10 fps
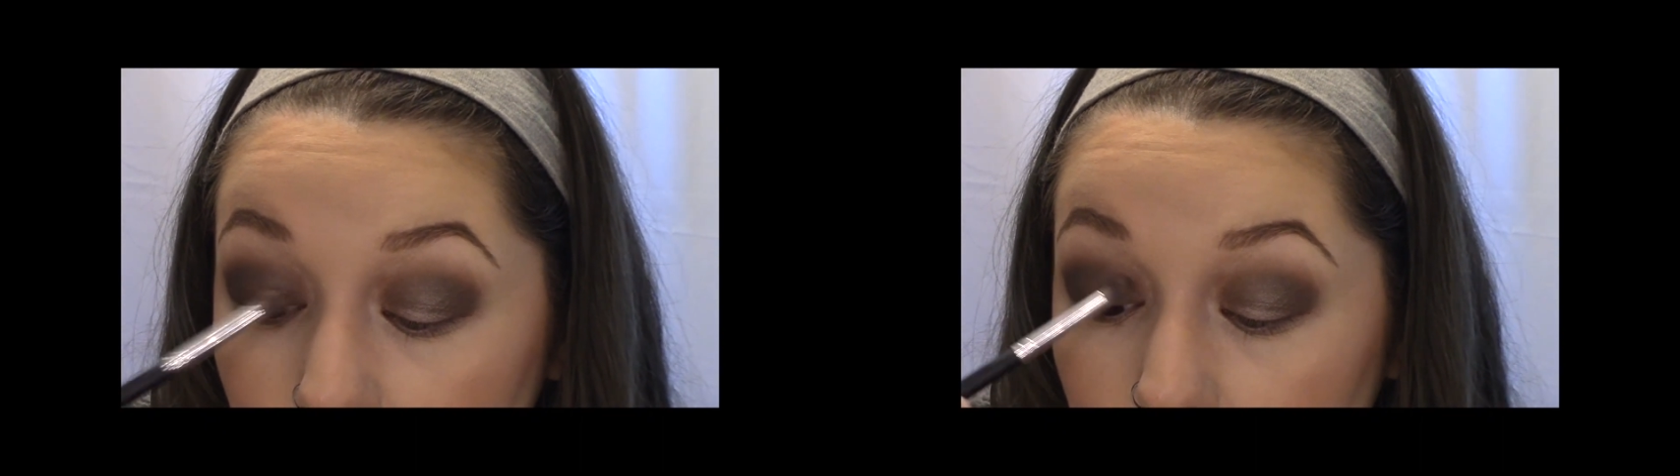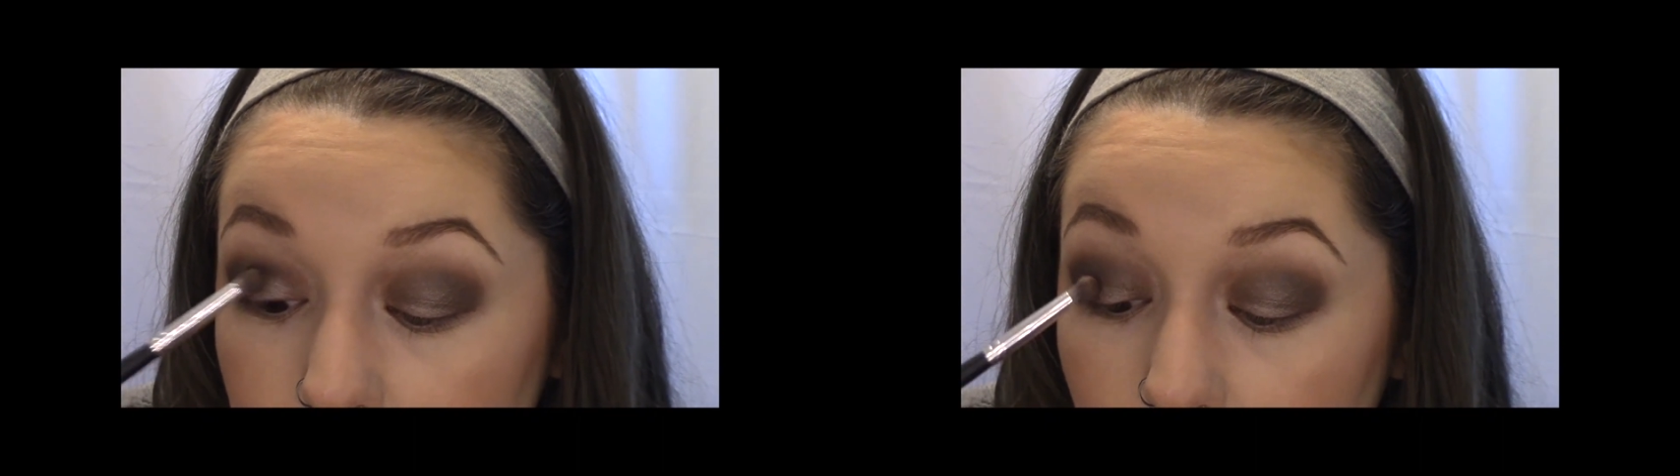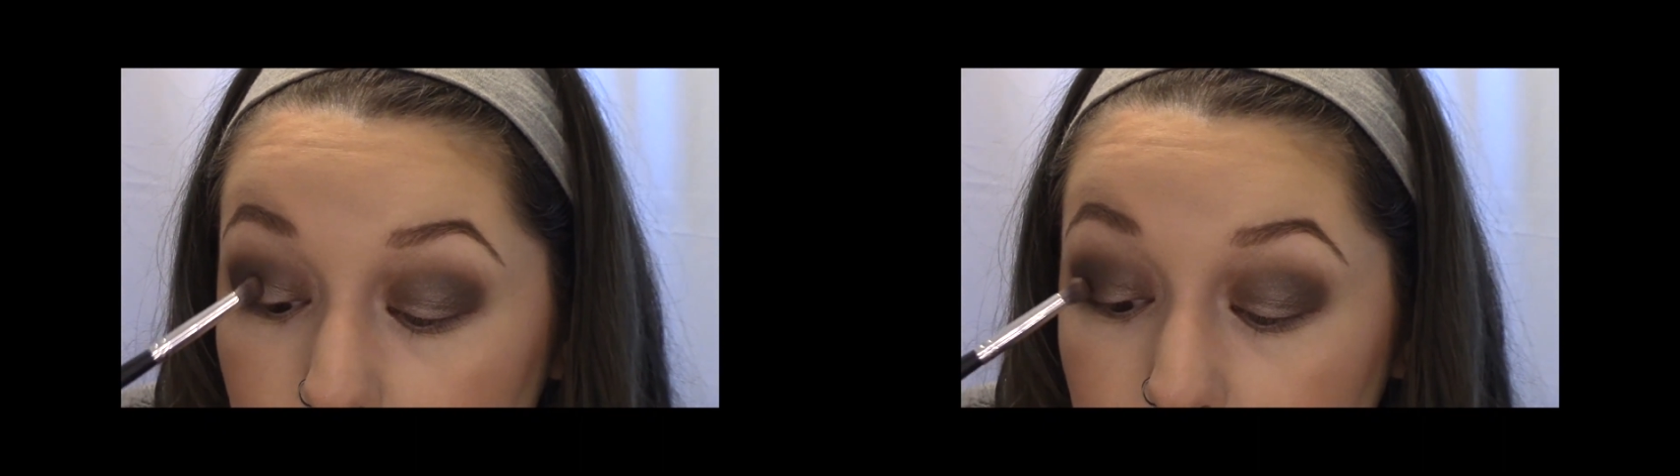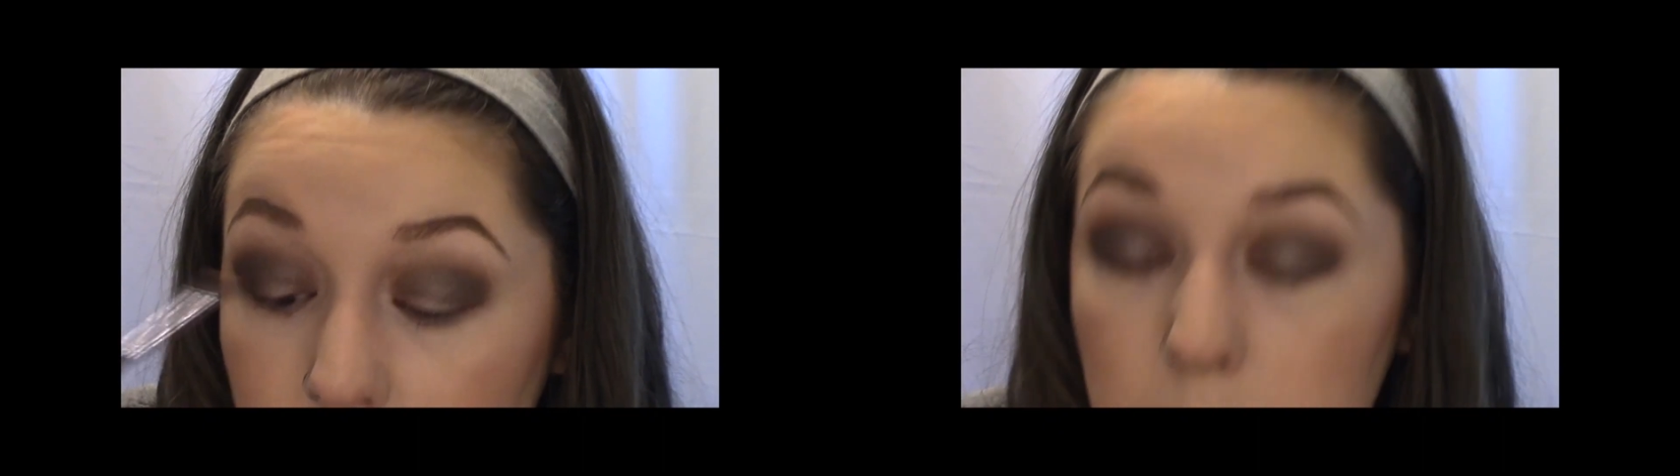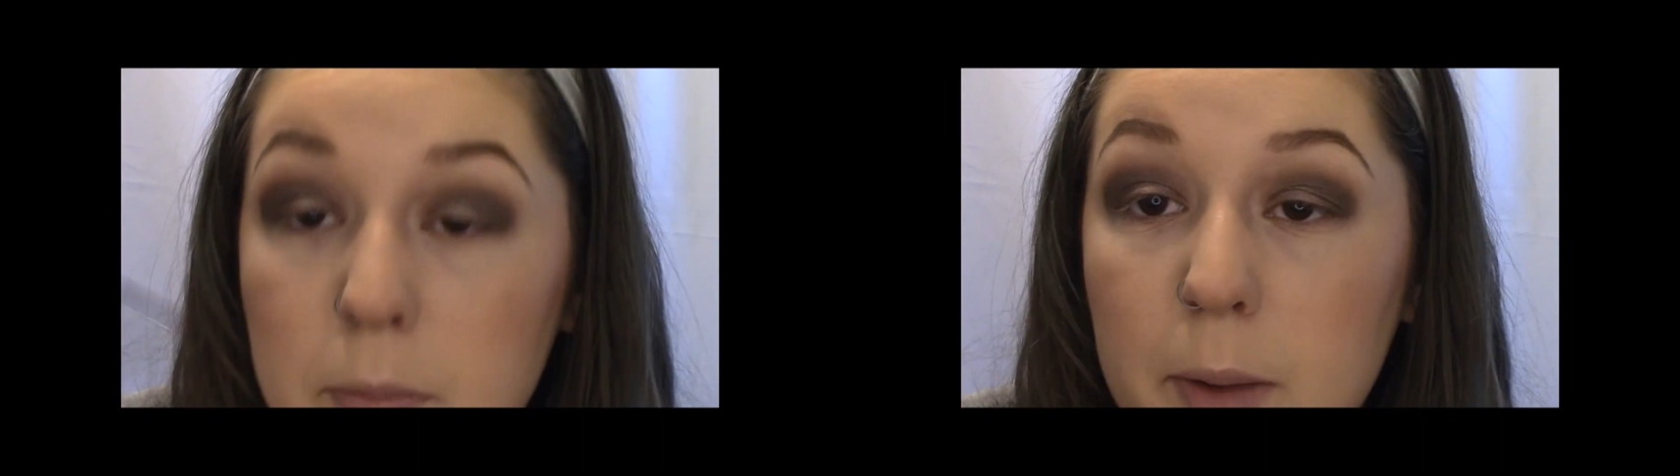And I bring
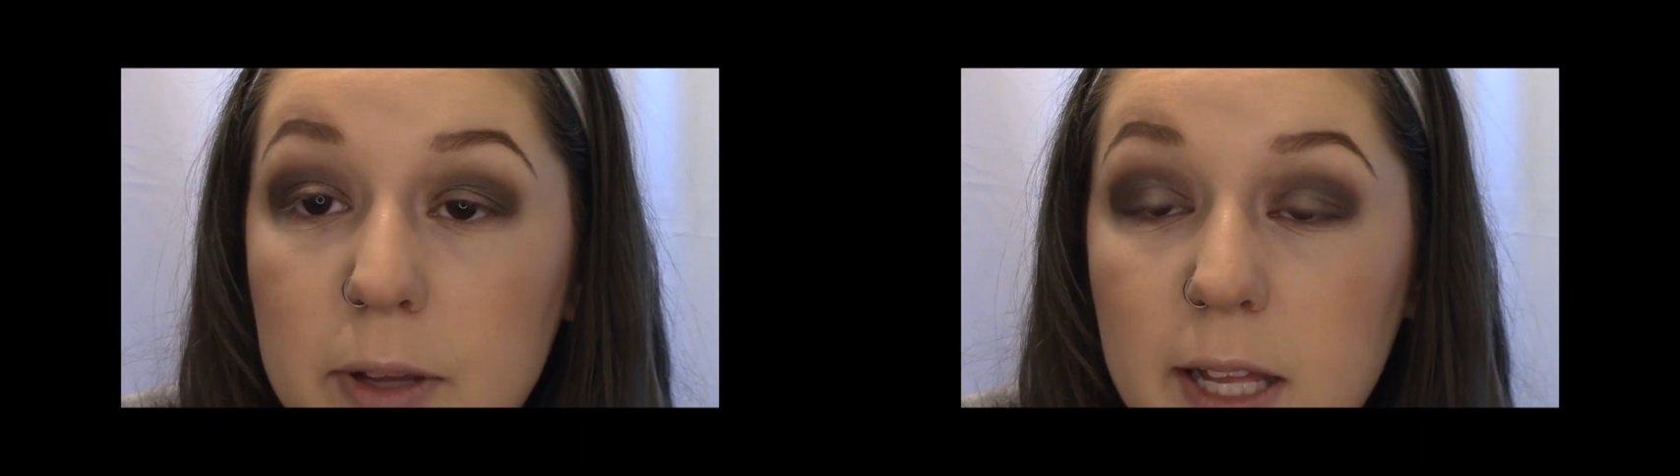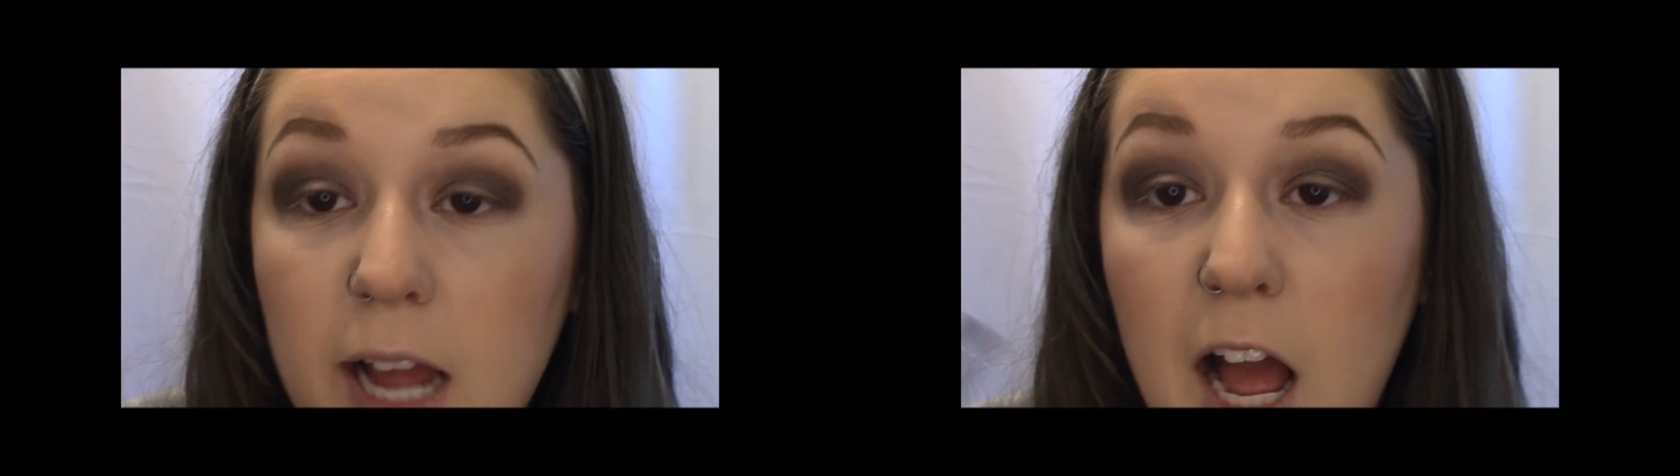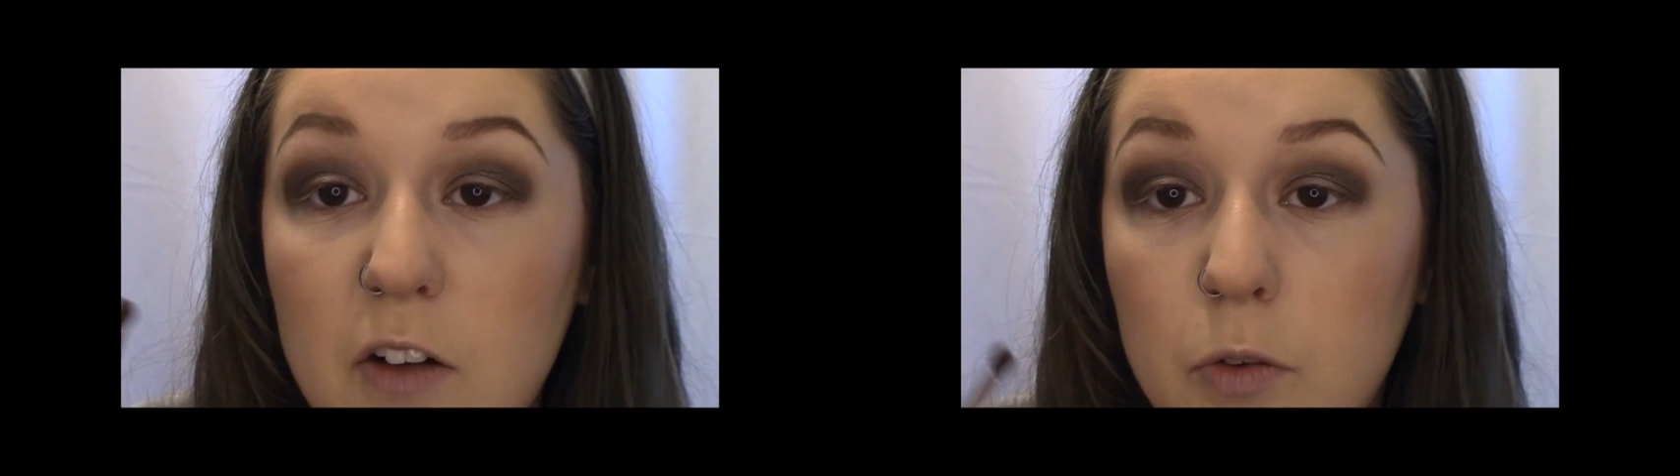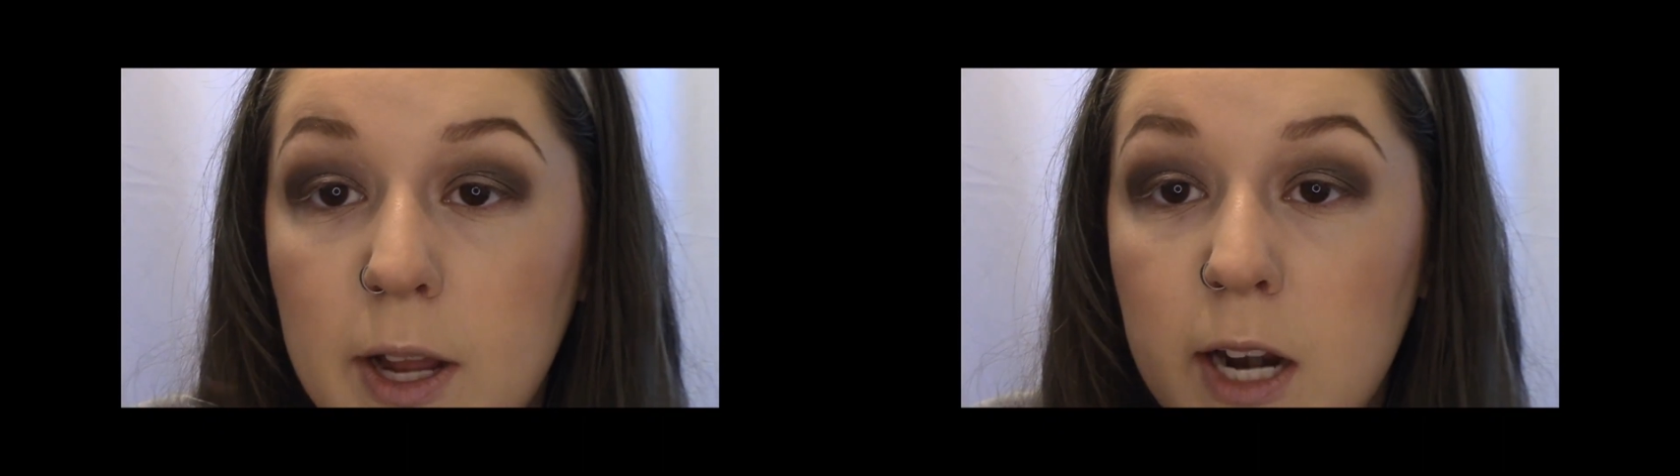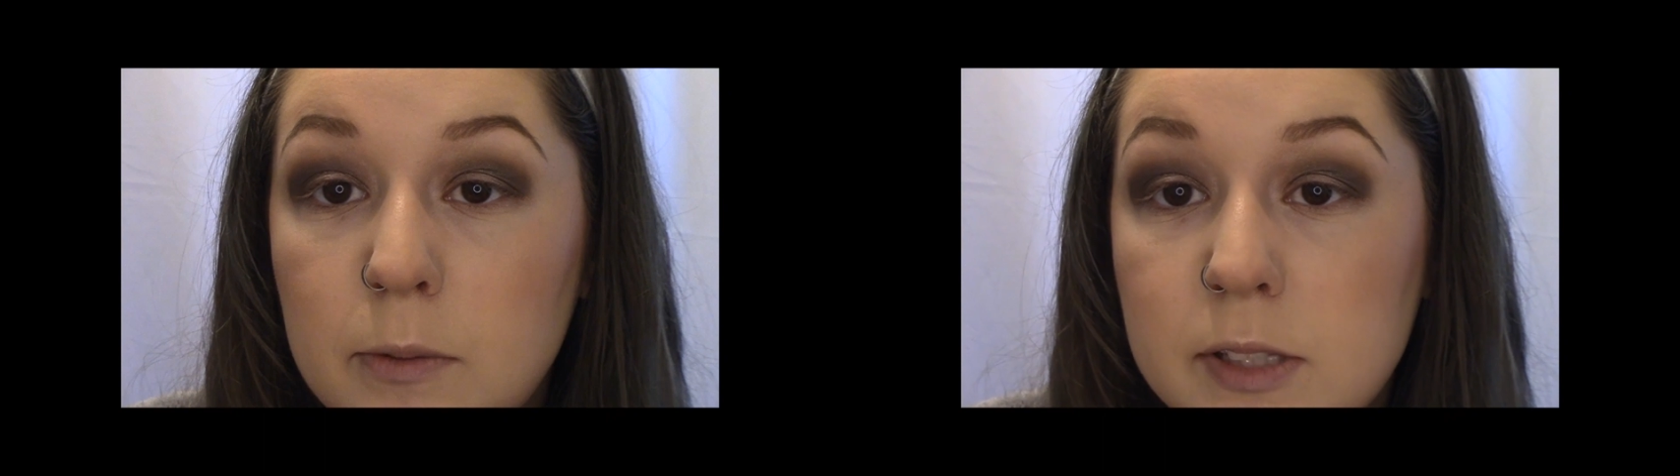it maybe like halfway
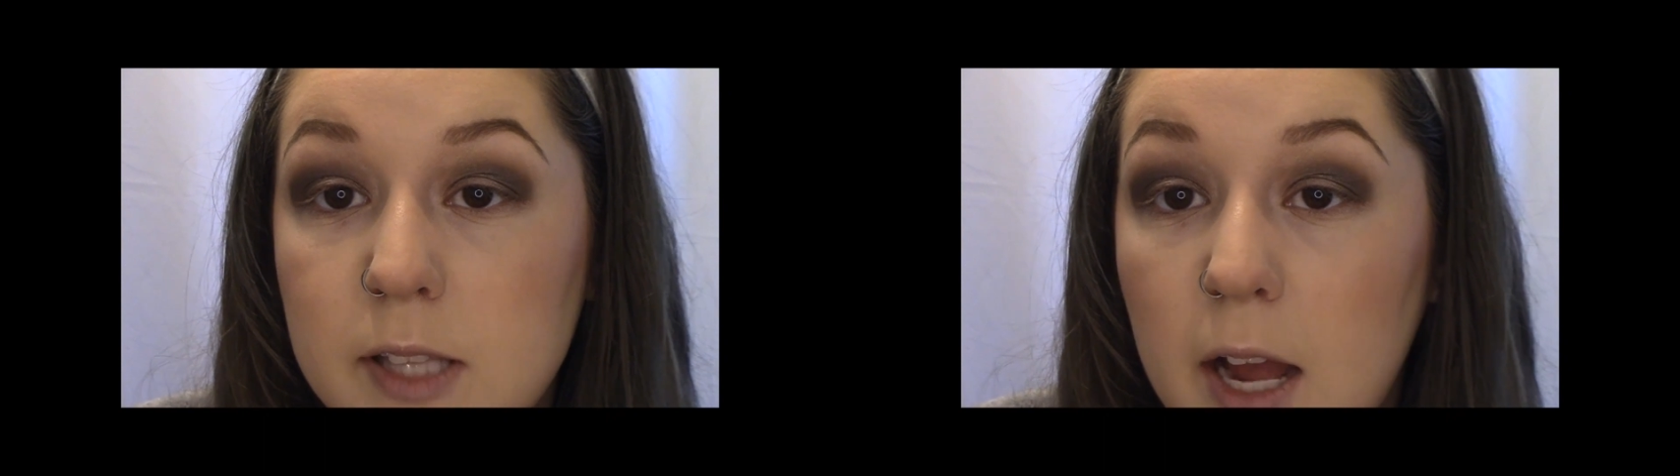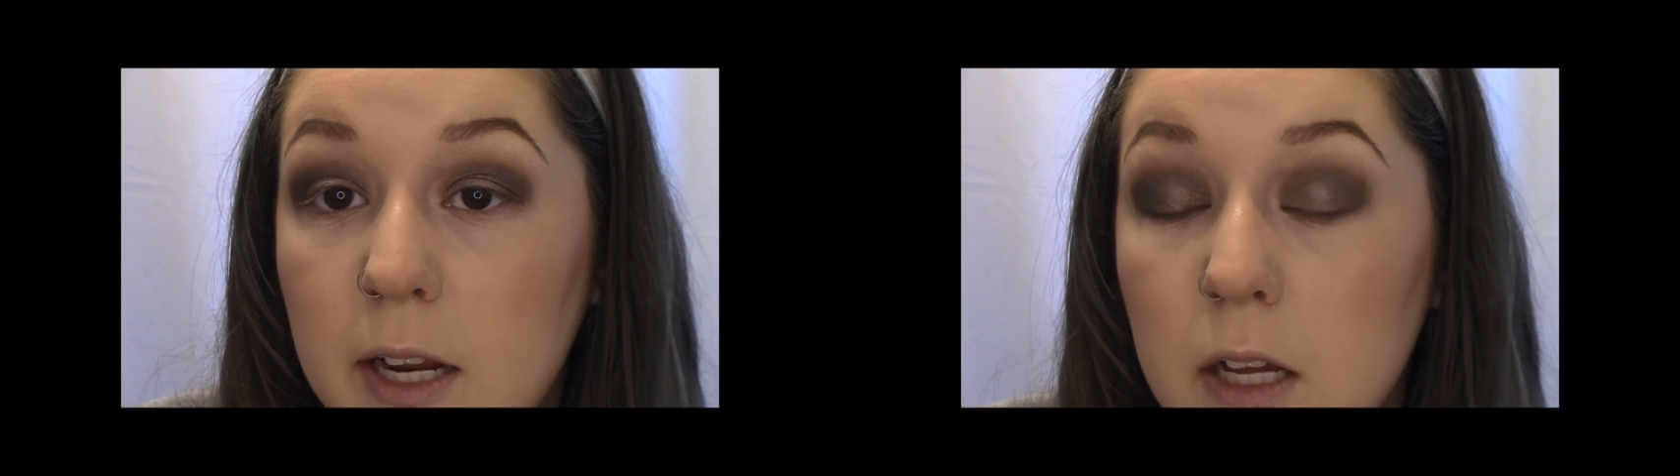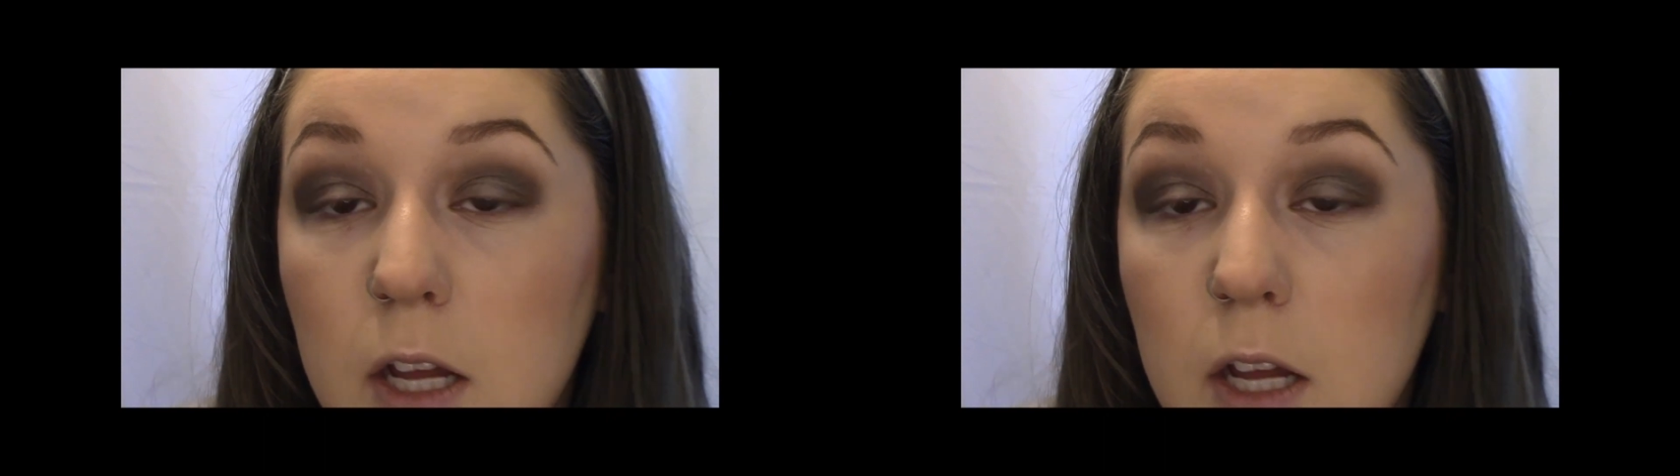in, I would say.